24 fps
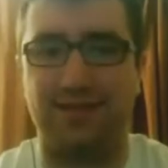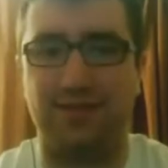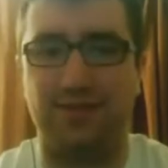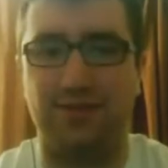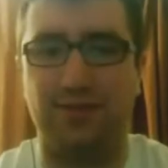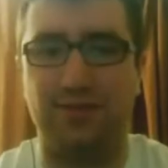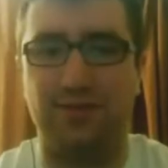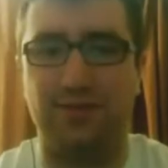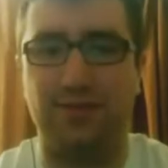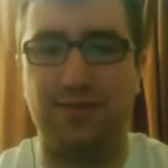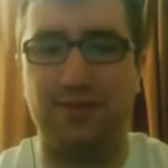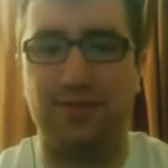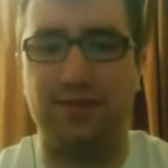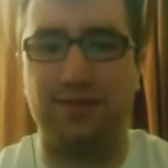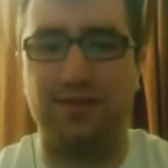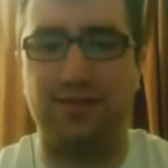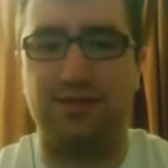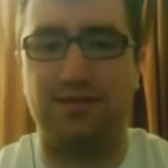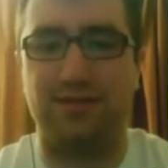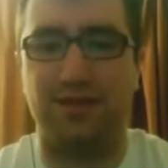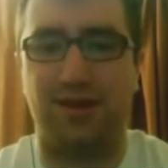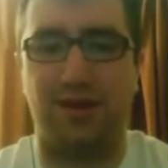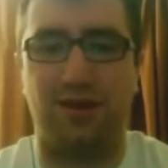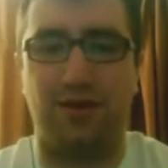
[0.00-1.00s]
too.
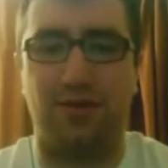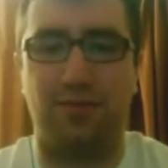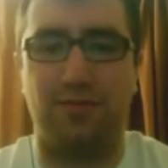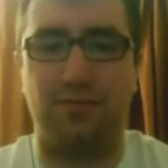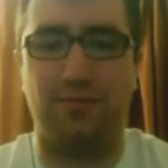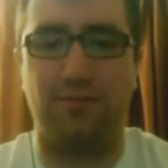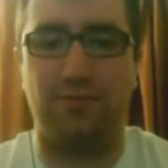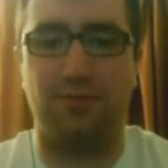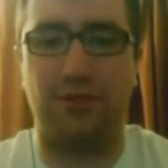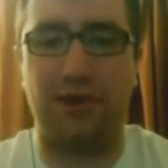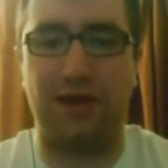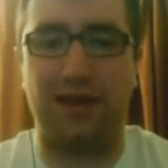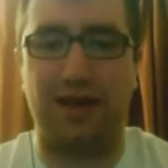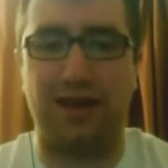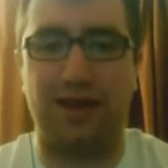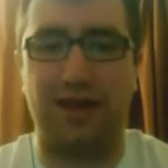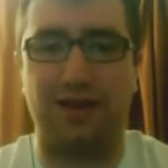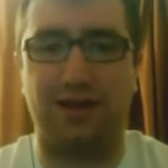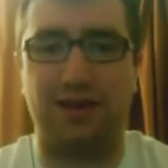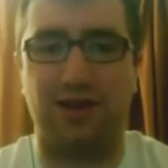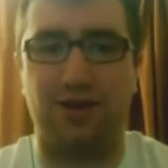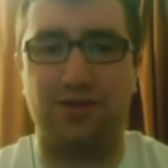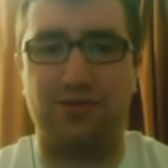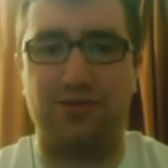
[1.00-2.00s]
So bringing in
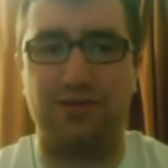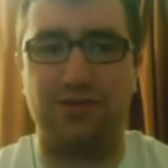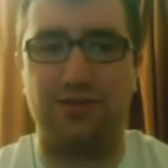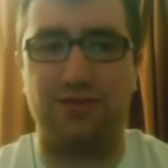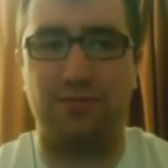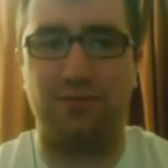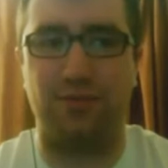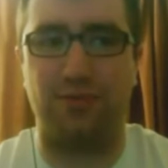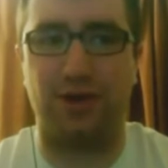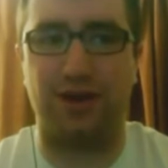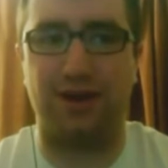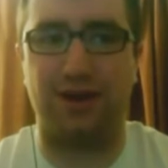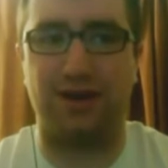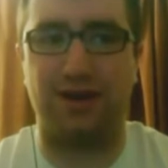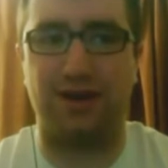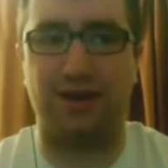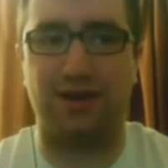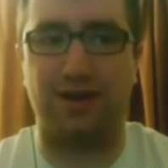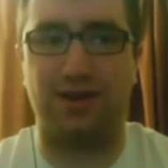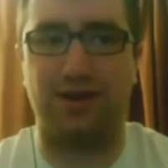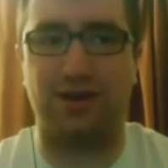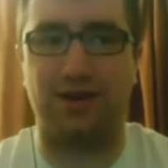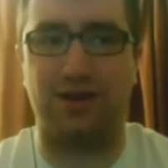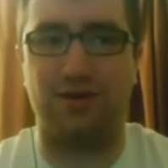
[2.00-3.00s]
a coach
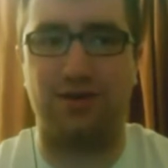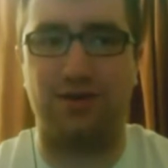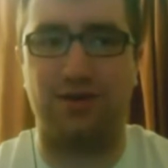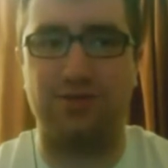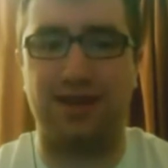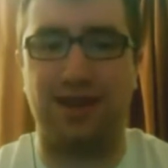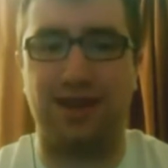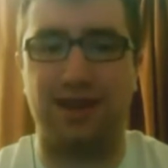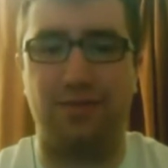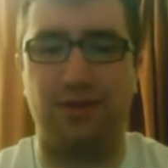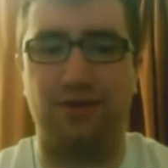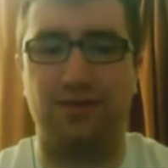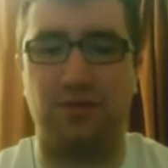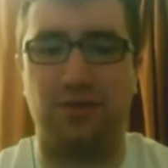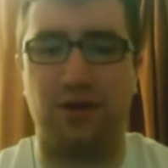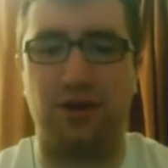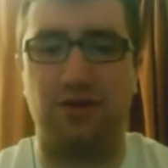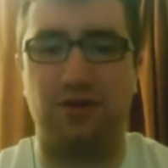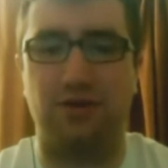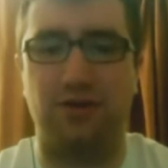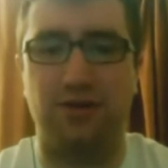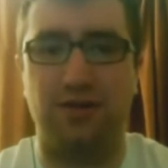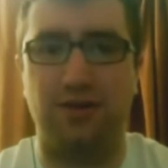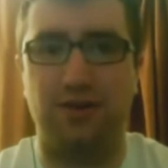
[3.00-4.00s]
like Danny
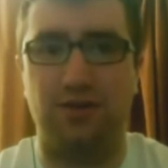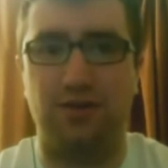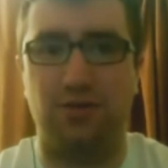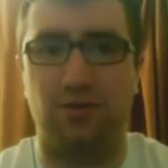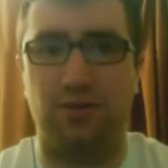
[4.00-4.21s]
Bylsma,